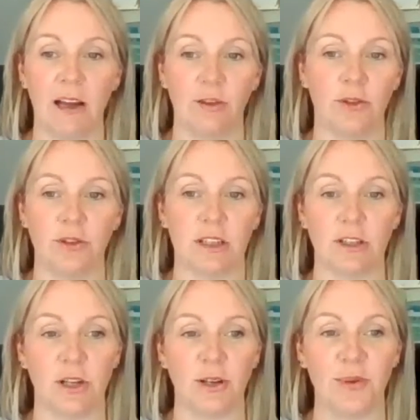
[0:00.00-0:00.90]
I thought I
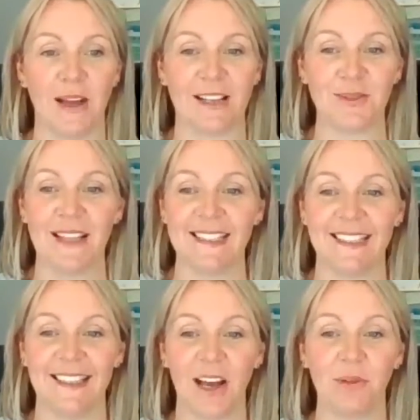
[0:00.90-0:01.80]
could only work
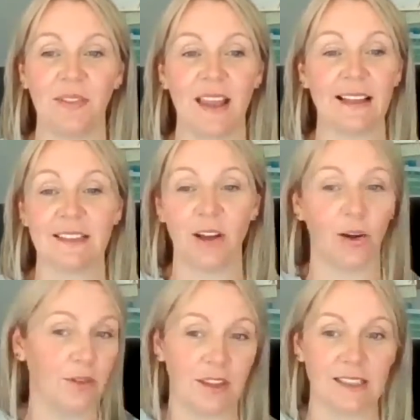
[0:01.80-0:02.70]
20, and that's
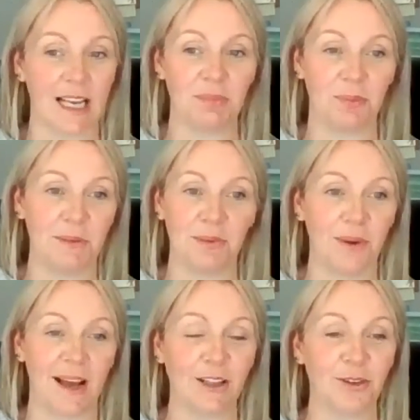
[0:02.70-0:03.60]
not the type of people
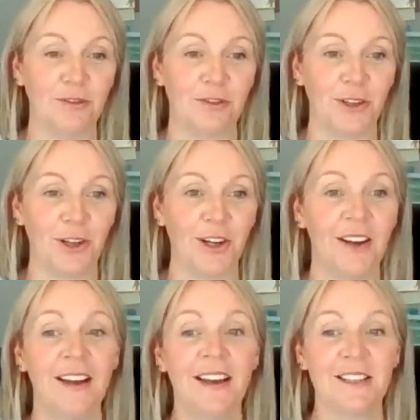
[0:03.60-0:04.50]
we're looking for.